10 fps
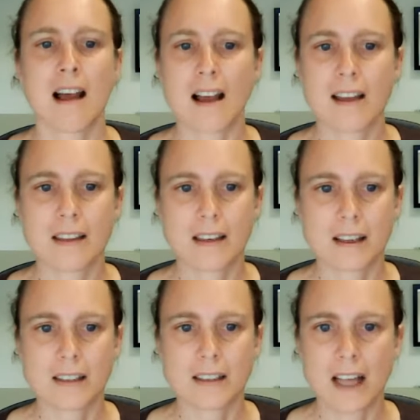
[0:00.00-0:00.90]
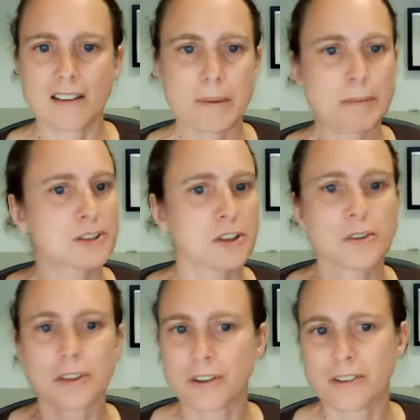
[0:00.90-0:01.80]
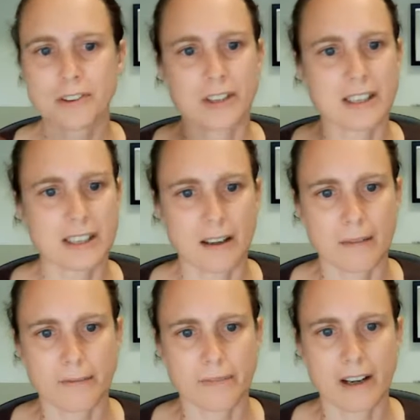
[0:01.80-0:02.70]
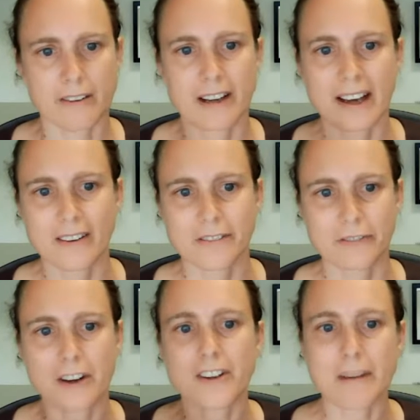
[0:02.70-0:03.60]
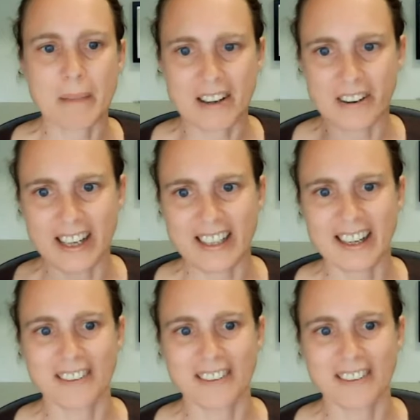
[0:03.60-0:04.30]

I think a lot of people don't know the story of how far they migrate.